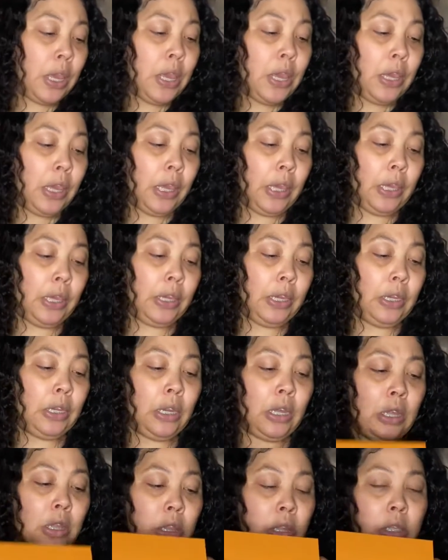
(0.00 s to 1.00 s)
and
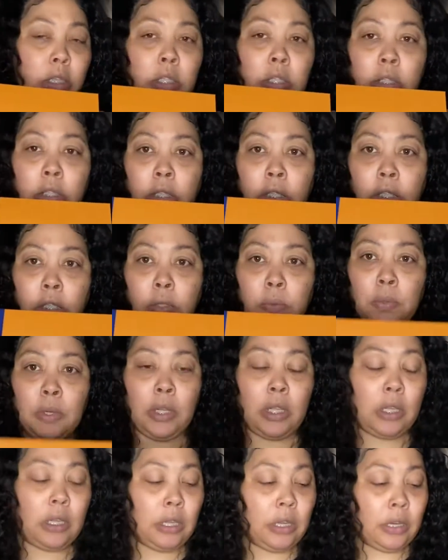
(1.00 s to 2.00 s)
this is this one
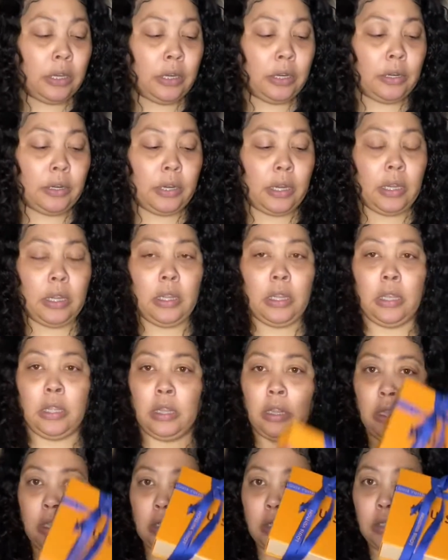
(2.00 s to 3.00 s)
here, and
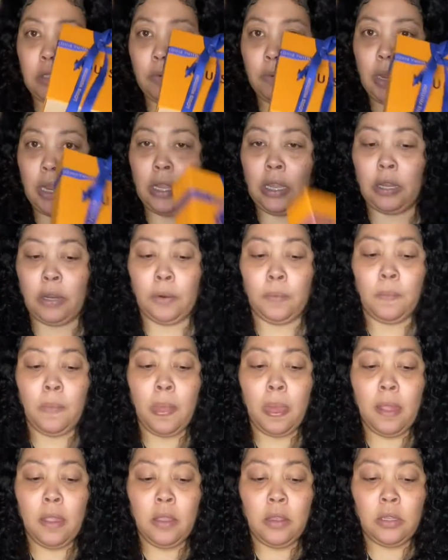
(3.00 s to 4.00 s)
then this right here.
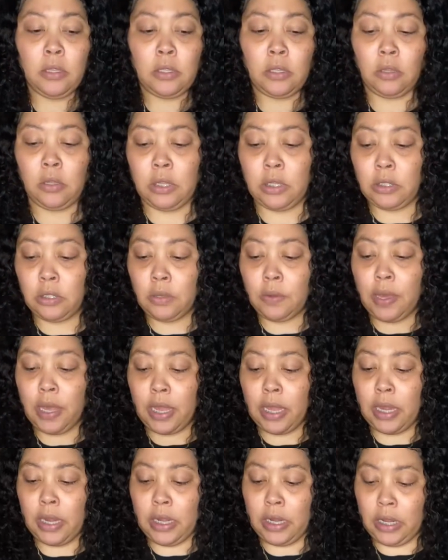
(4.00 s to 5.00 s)
So let's go
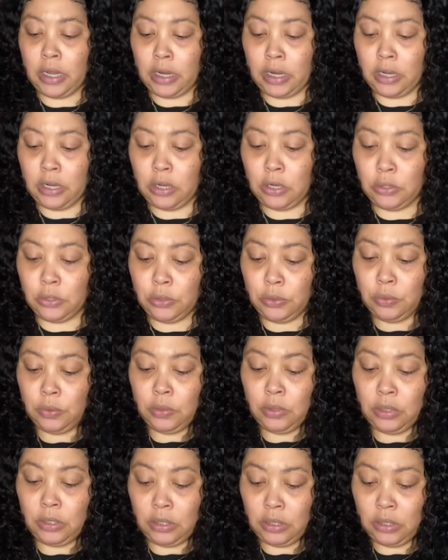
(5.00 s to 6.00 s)
ahead and do
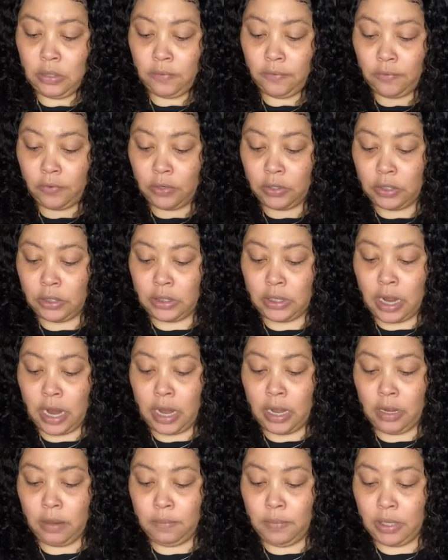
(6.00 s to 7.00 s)
the first
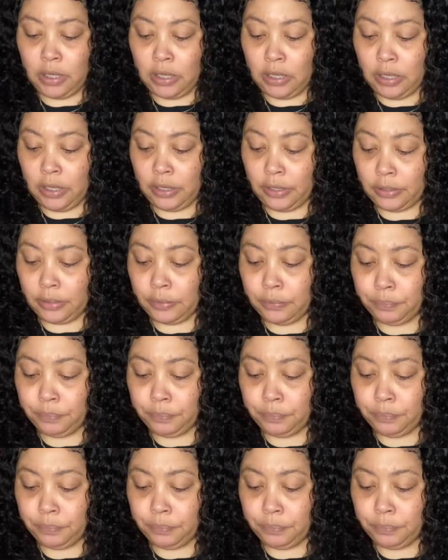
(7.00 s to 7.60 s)
item here.